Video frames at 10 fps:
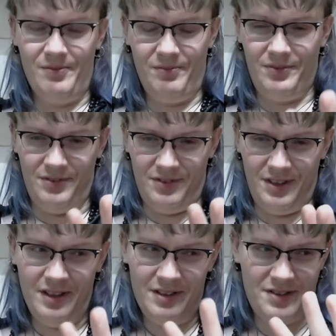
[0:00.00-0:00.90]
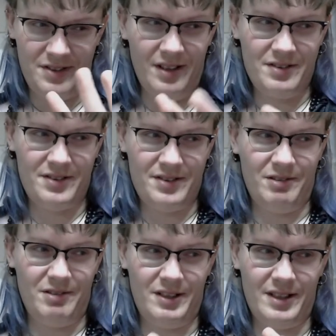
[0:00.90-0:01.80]
that's also
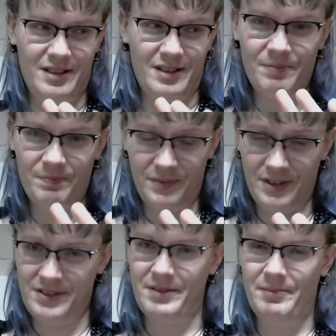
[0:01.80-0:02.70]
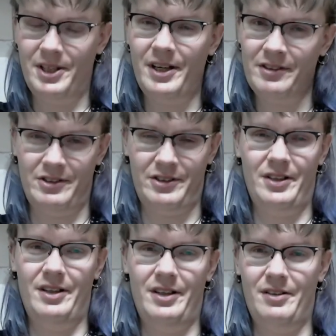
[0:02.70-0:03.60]
the
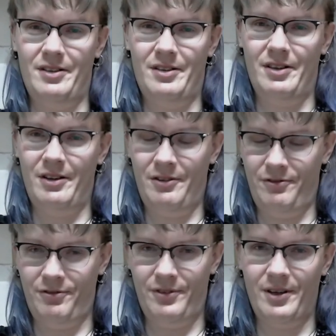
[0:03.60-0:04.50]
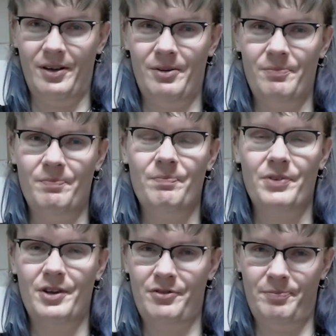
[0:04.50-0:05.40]
similarity of
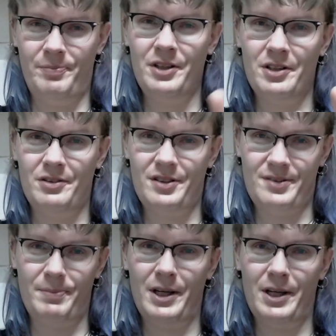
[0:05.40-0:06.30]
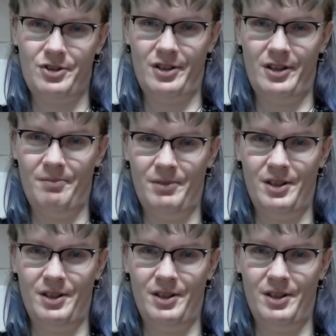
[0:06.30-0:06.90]
being on the spectrum.